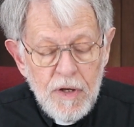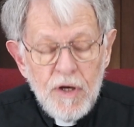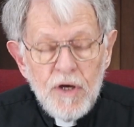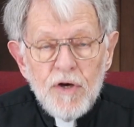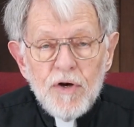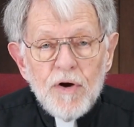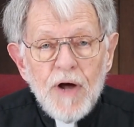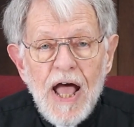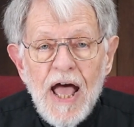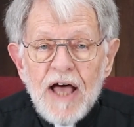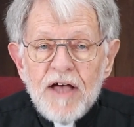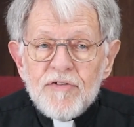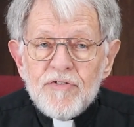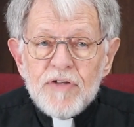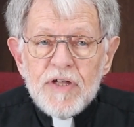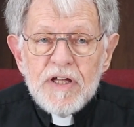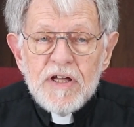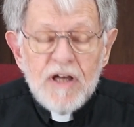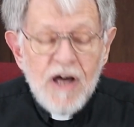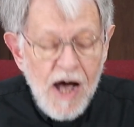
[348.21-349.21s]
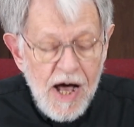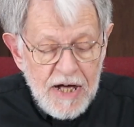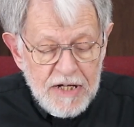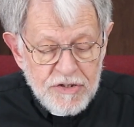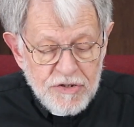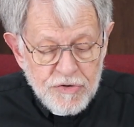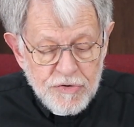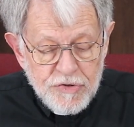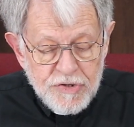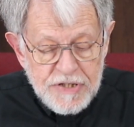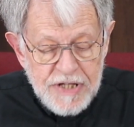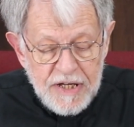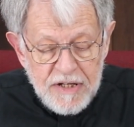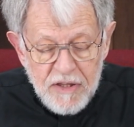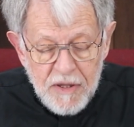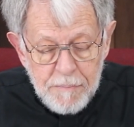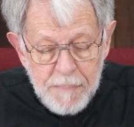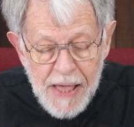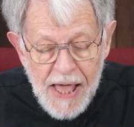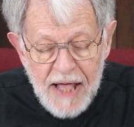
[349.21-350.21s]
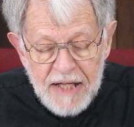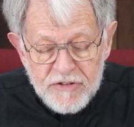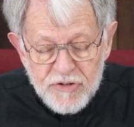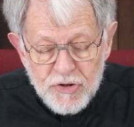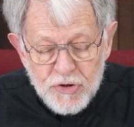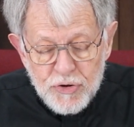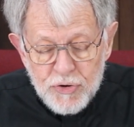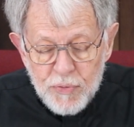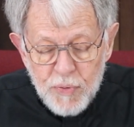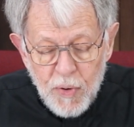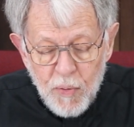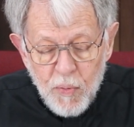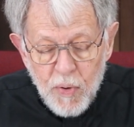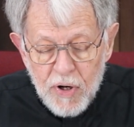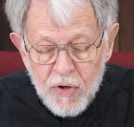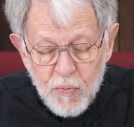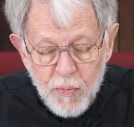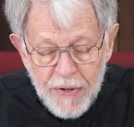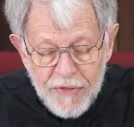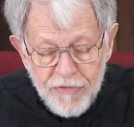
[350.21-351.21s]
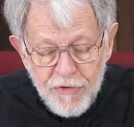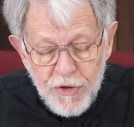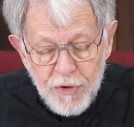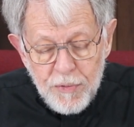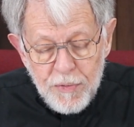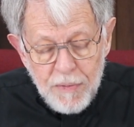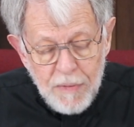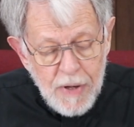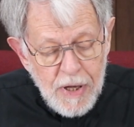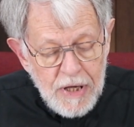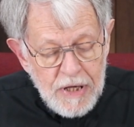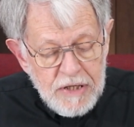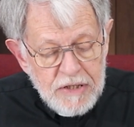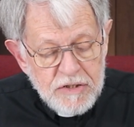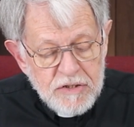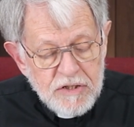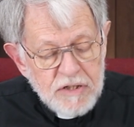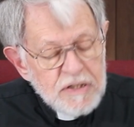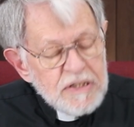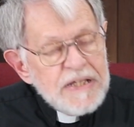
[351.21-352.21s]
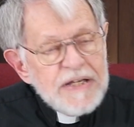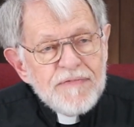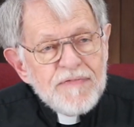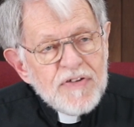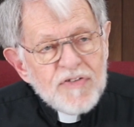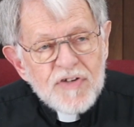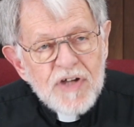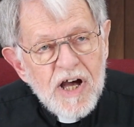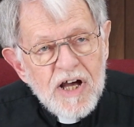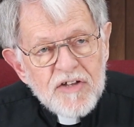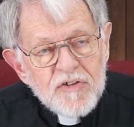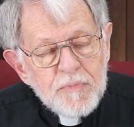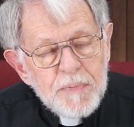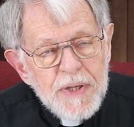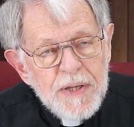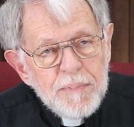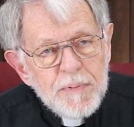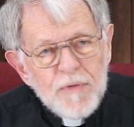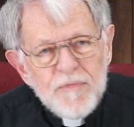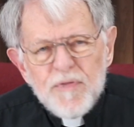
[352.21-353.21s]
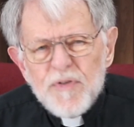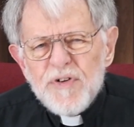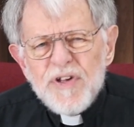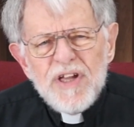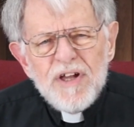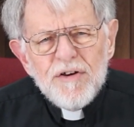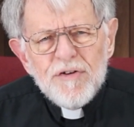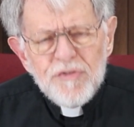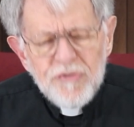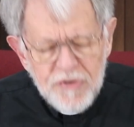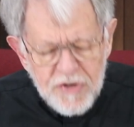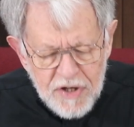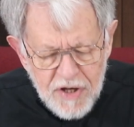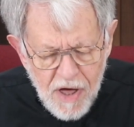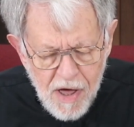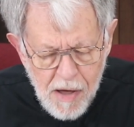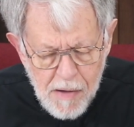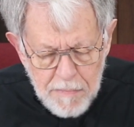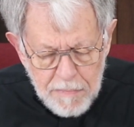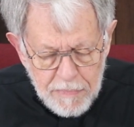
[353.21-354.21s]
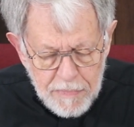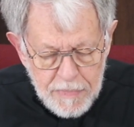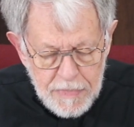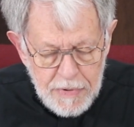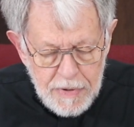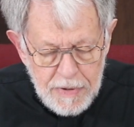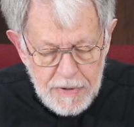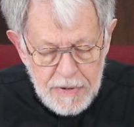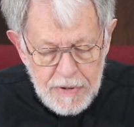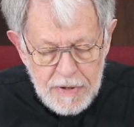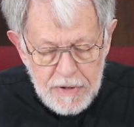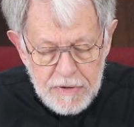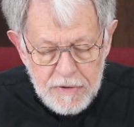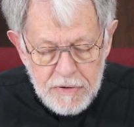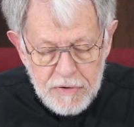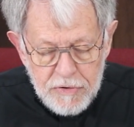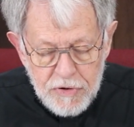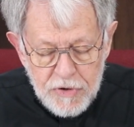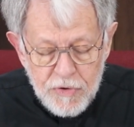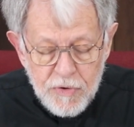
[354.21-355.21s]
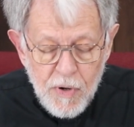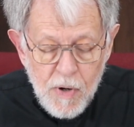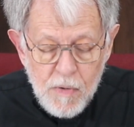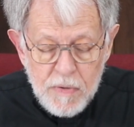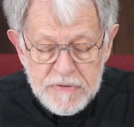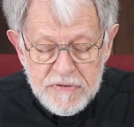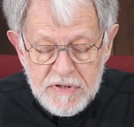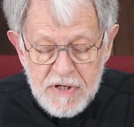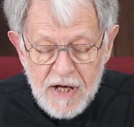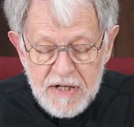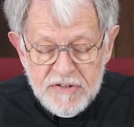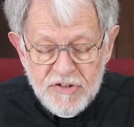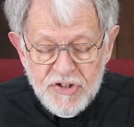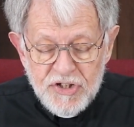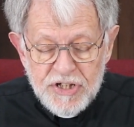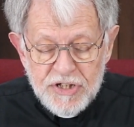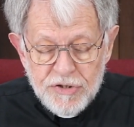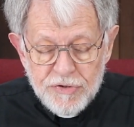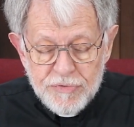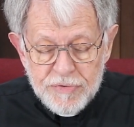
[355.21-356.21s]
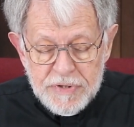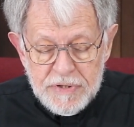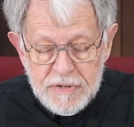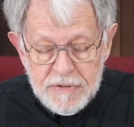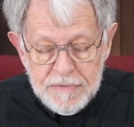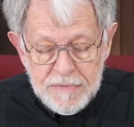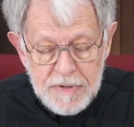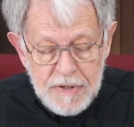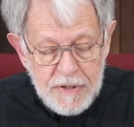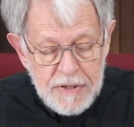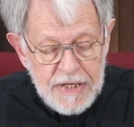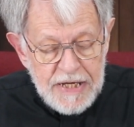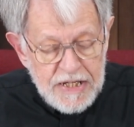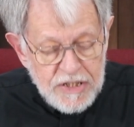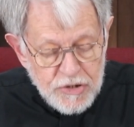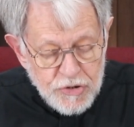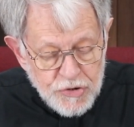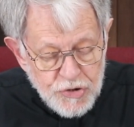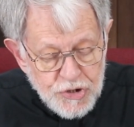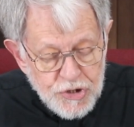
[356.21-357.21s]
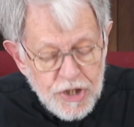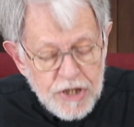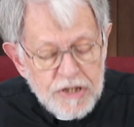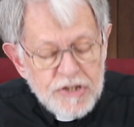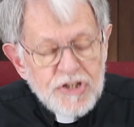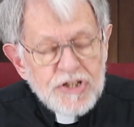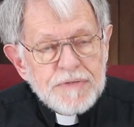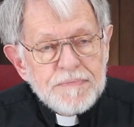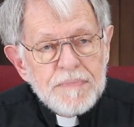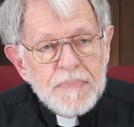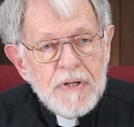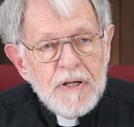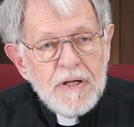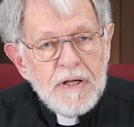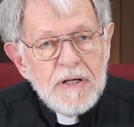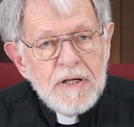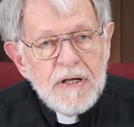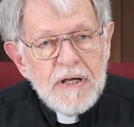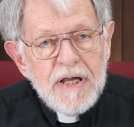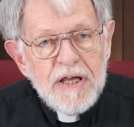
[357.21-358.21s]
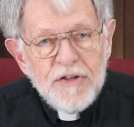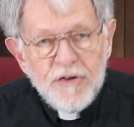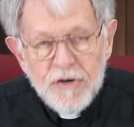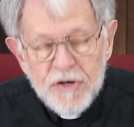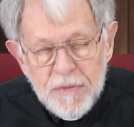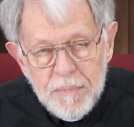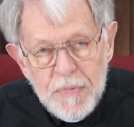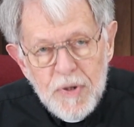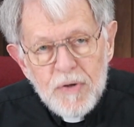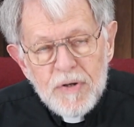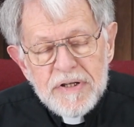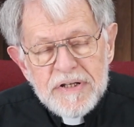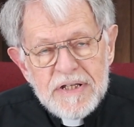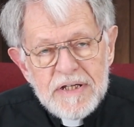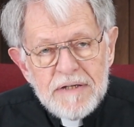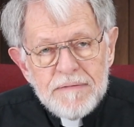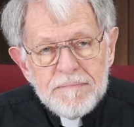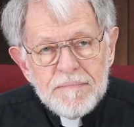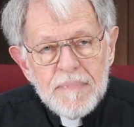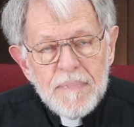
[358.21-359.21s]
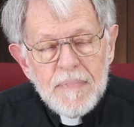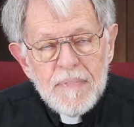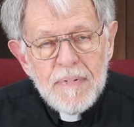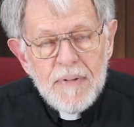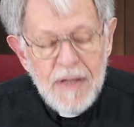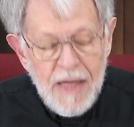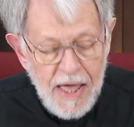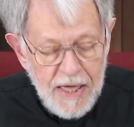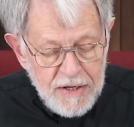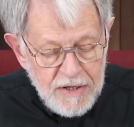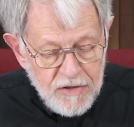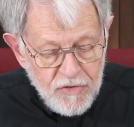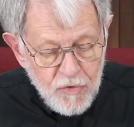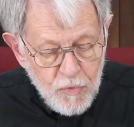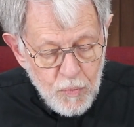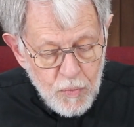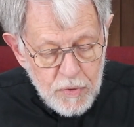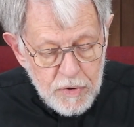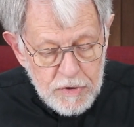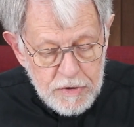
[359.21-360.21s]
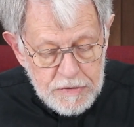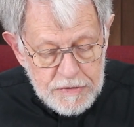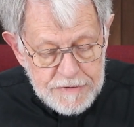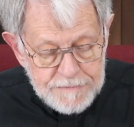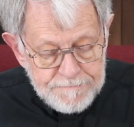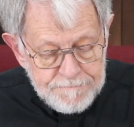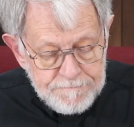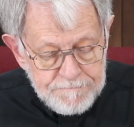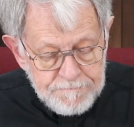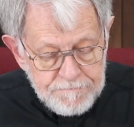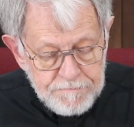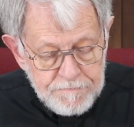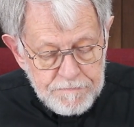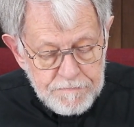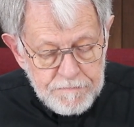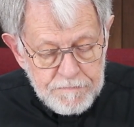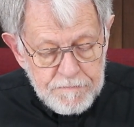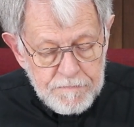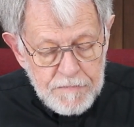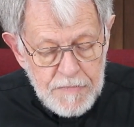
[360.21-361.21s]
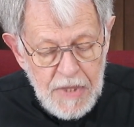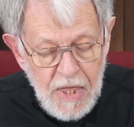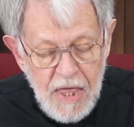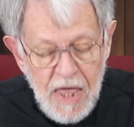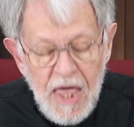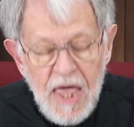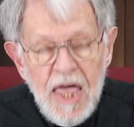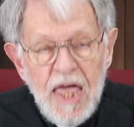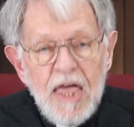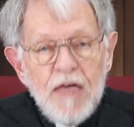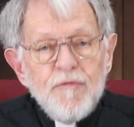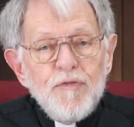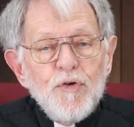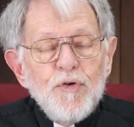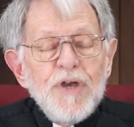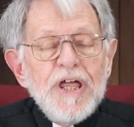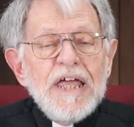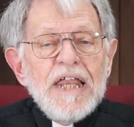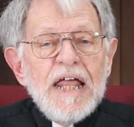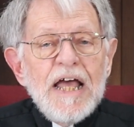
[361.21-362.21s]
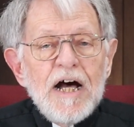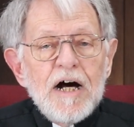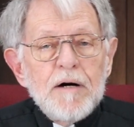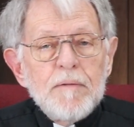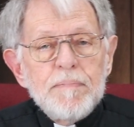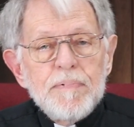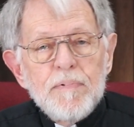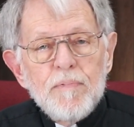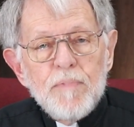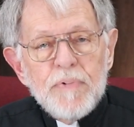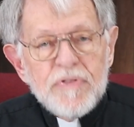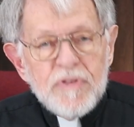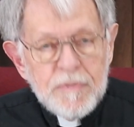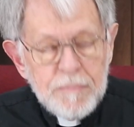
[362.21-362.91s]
You're asking God to send the pastor who will work with you to live as God's people for years to come, to grow as God's children in your church, in your community, and in the world. If you need help with